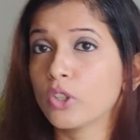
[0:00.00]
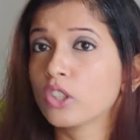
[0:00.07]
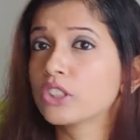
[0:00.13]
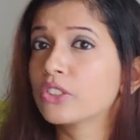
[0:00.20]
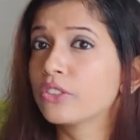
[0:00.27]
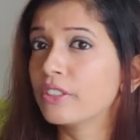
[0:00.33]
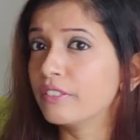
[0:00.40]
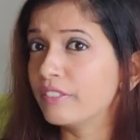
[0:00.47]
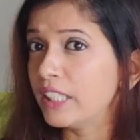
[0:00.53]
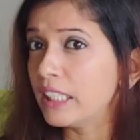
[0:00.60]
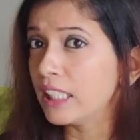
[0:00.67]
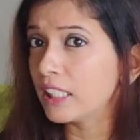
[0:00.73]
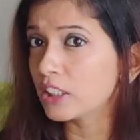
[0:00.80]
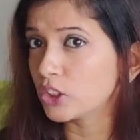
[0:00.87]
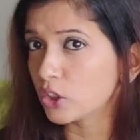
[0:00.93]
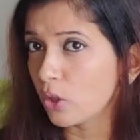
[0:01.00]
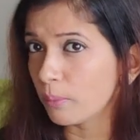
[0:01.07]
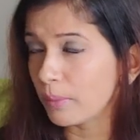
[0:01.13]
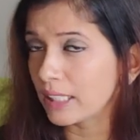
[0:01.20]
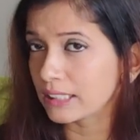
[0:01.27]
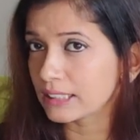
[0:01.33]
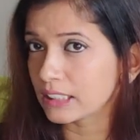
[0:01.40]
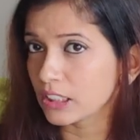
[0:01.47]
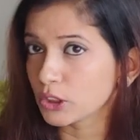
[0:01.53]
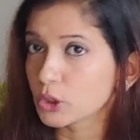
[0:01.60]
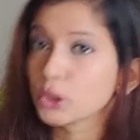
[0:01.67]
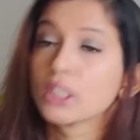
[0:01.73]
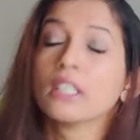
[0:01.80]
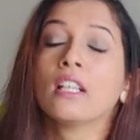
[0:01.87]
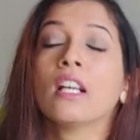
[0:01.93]
not a revealing top as
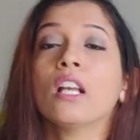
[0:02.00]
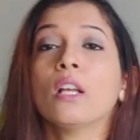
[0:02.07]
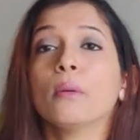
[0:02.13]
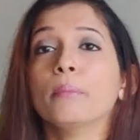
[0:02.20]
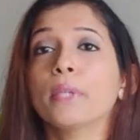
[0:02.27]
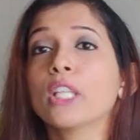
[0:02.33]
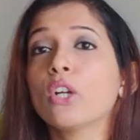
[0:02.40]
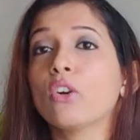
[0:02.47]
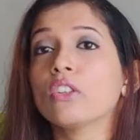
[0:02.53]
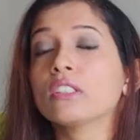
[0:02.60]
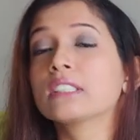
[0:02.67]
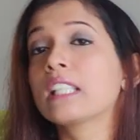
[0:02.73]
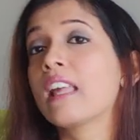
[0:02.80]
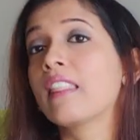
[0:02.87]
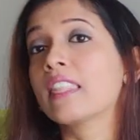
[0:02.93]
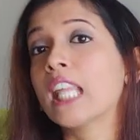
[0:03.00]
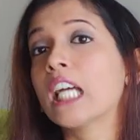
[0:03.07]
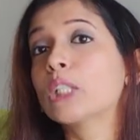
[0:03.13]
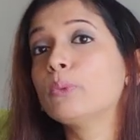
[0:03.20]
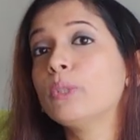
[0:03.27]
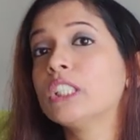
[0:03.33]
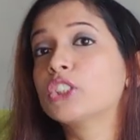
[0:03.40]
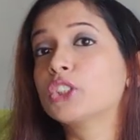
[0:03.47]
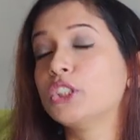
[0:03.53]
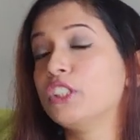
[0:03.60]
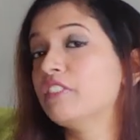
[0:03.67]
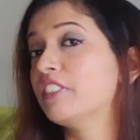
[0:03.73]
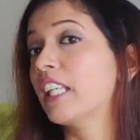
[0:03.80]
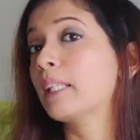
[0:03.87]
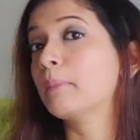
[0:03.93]
such, because that will
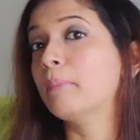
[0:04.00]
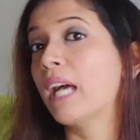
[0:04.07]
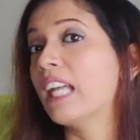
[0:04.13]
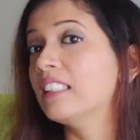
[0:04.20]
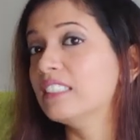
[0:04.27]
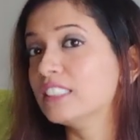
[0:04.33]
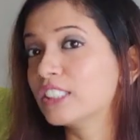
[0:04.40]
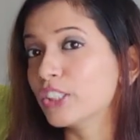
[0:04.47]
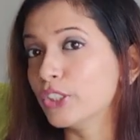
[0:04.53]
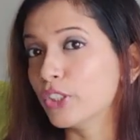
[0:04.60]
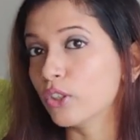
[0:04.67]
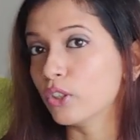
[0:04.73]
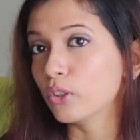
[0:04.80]
achieve that balance in your